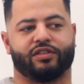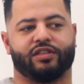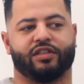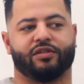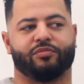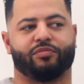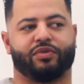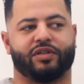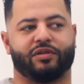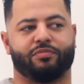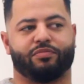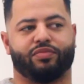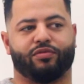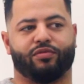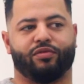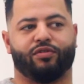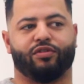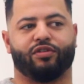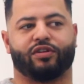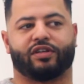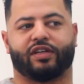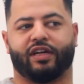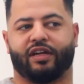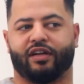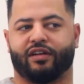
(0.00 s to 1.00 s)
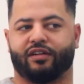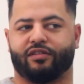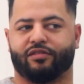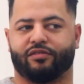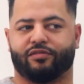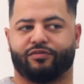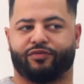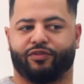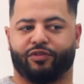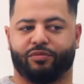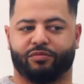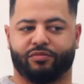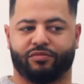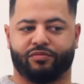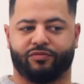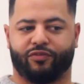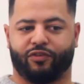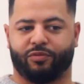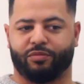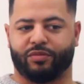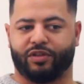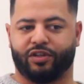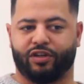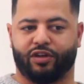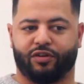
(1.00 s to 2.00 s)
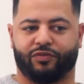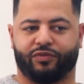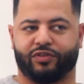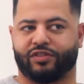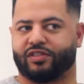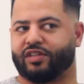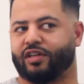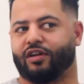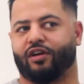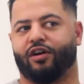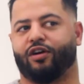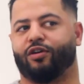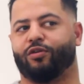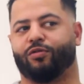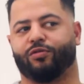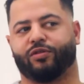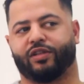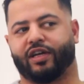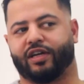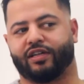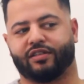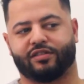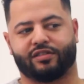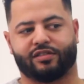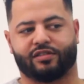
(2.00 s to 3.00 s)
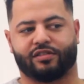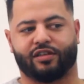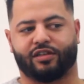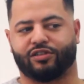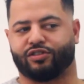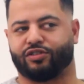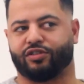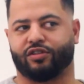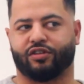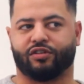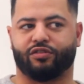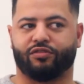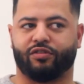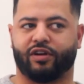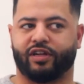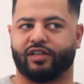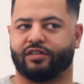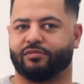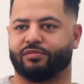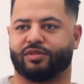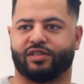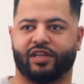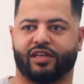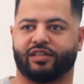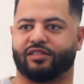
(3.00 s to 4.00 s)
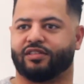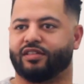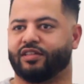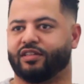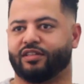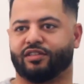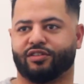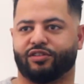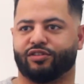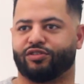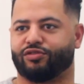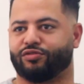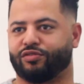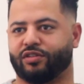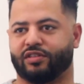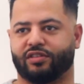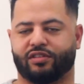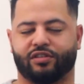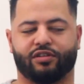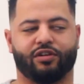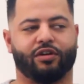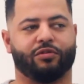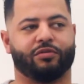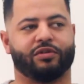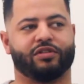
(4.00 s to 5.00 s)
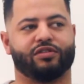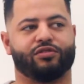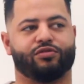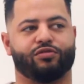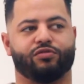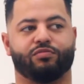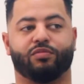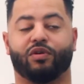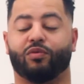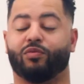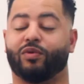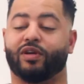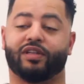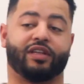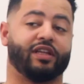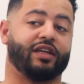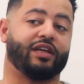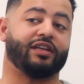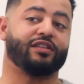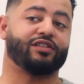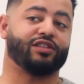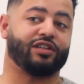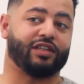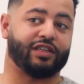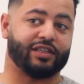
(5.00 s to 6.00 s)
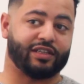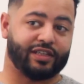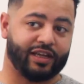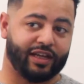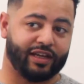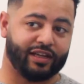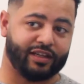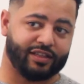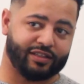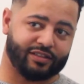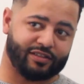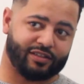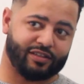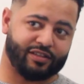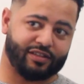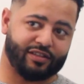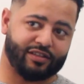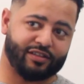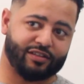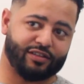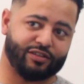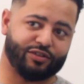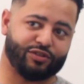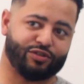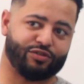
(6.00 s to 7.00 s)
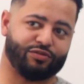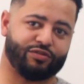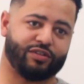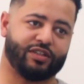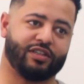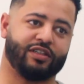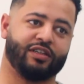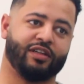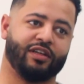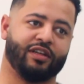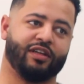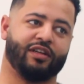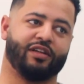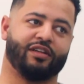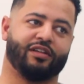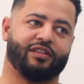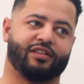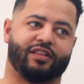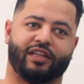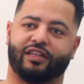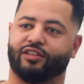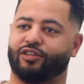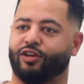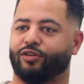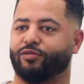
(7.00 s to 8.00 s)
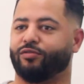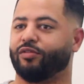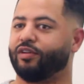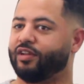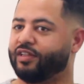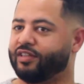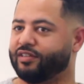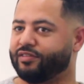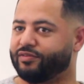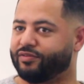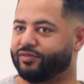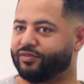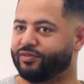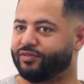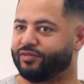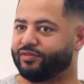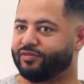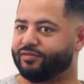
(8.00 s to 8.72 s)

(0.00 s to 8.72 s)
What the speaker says: that people look at from the off and say, oh, that's such a great, sexy industry to go into. But when they actually get into the industry, they don't leave.